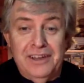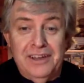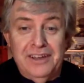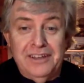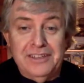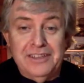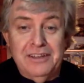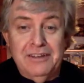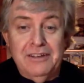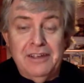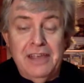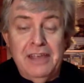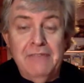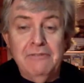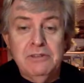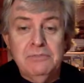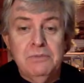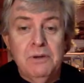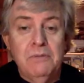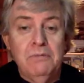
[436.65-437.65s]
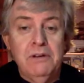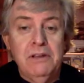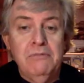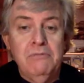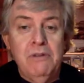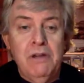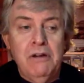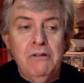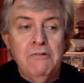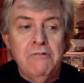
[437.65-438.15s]
So he was probably
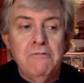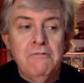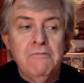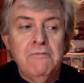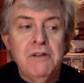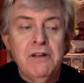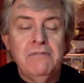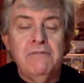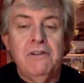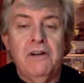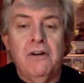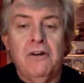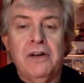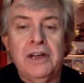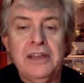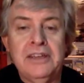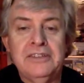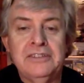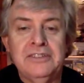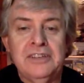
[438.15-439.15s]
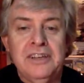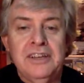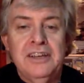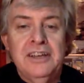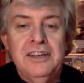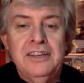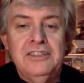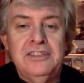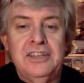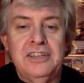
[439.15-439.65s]
well advised
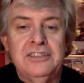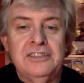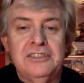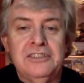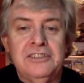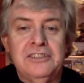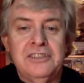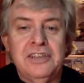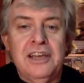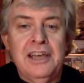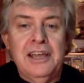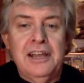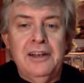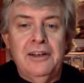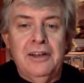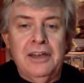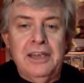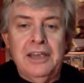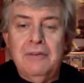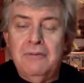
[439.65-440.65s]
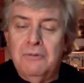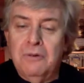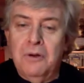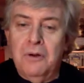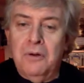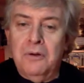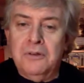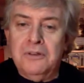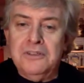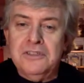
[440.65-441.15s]
just to say it like it
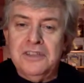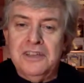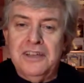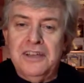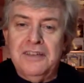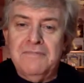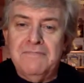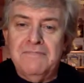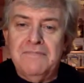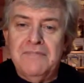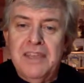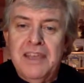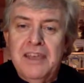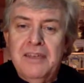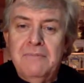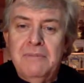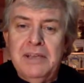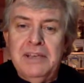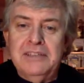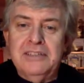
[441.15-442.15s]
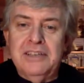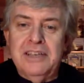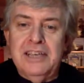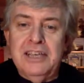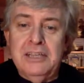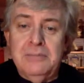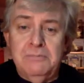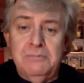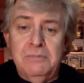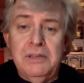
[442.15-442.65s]
was, because
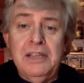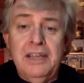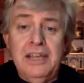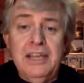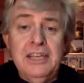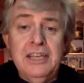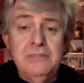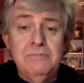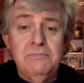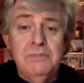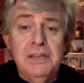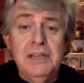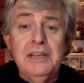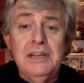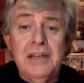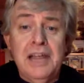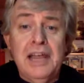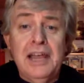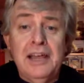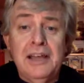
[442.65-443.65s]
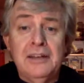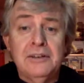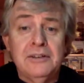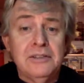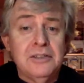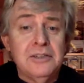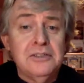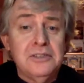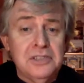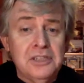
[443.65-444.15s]
he's been now
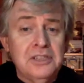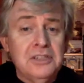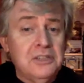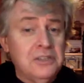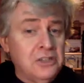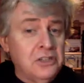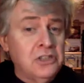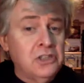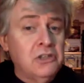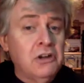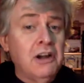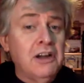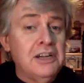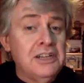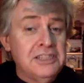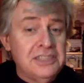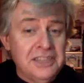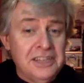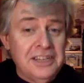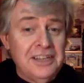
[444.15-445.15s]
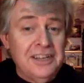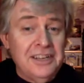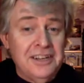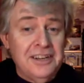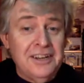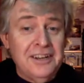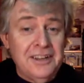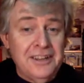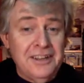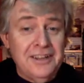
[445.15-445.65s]
considered a traitor,
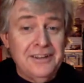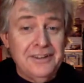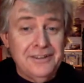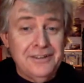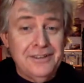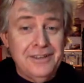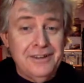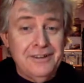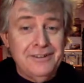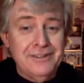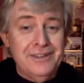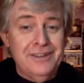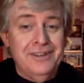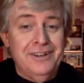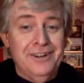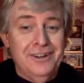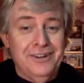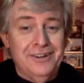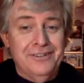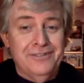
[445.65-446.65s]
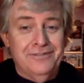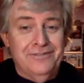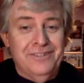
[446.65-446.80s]
and there's a lot of